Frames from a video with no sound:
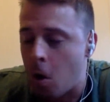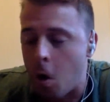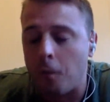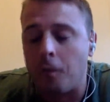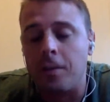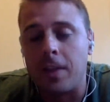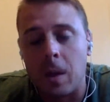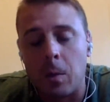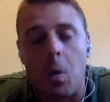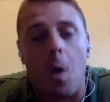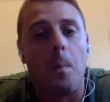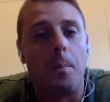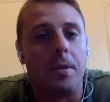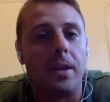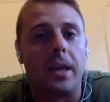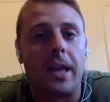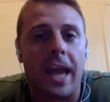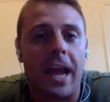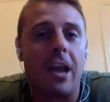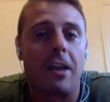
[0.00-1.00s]
Hopefully that won't be
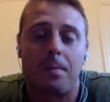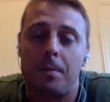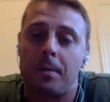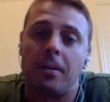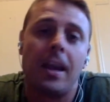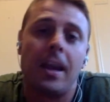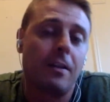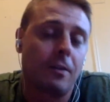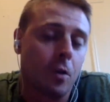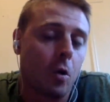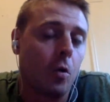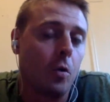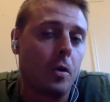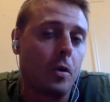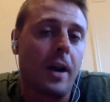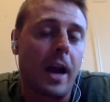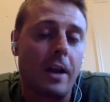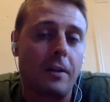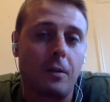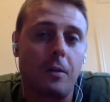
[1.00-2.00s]
the case. But Nate
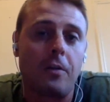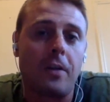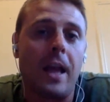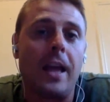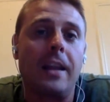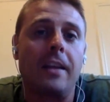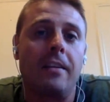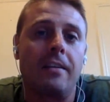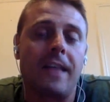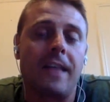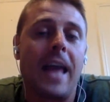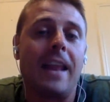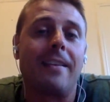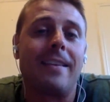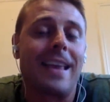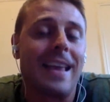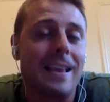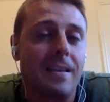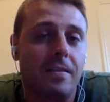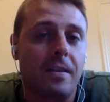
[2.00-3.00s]
Solder, as you said, his
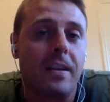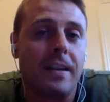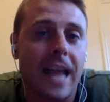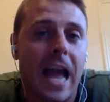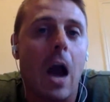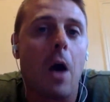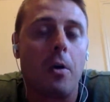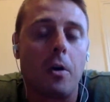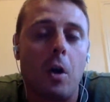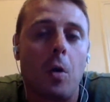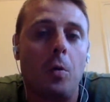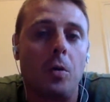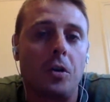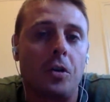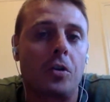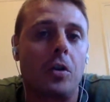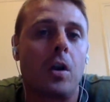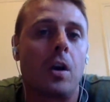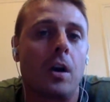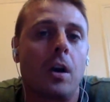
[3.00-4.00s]
status is in doubt. No one's
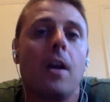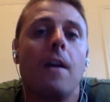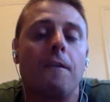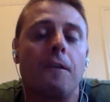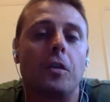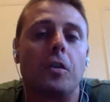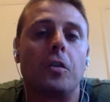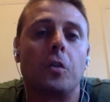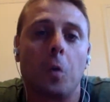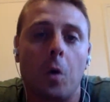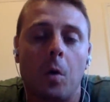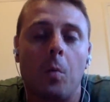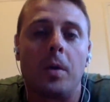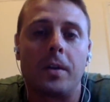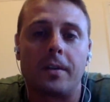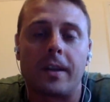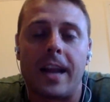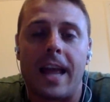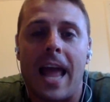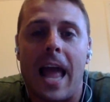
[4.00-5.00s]
sure for sure
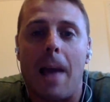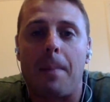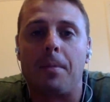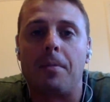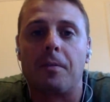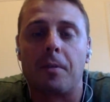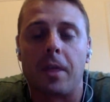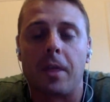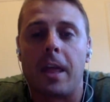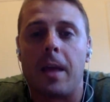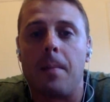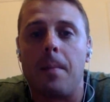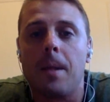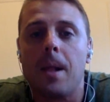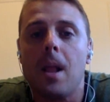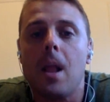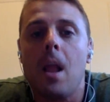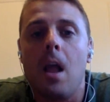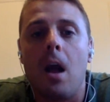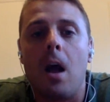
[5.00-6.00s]
what's going to happen with him.
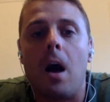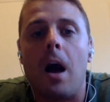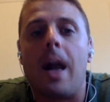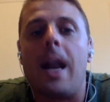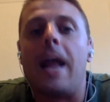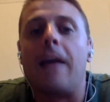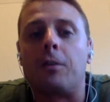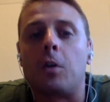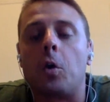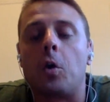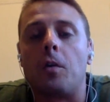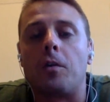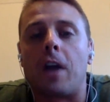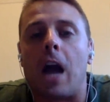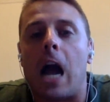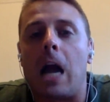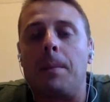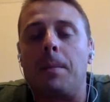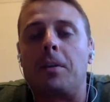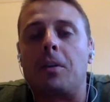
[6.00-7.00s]
And I just don't know if
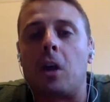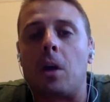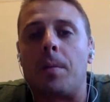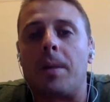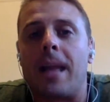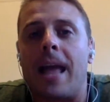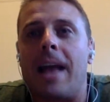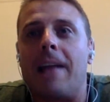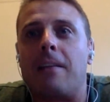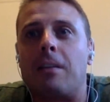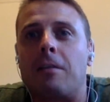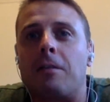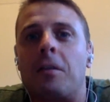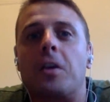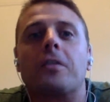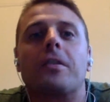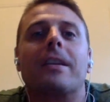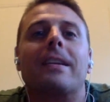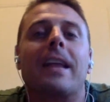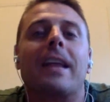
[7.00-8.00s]
Connor McDermott has the
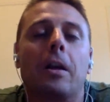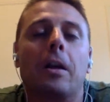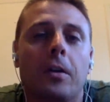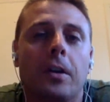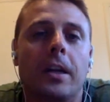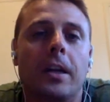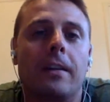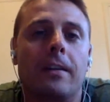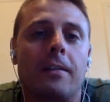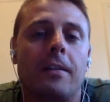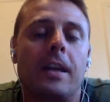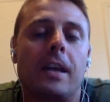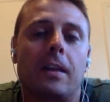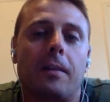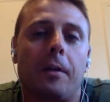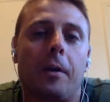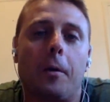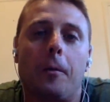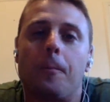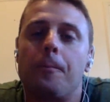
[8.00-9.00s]
versatility to sneak
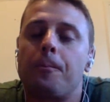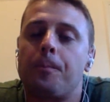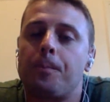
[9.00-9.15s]
through.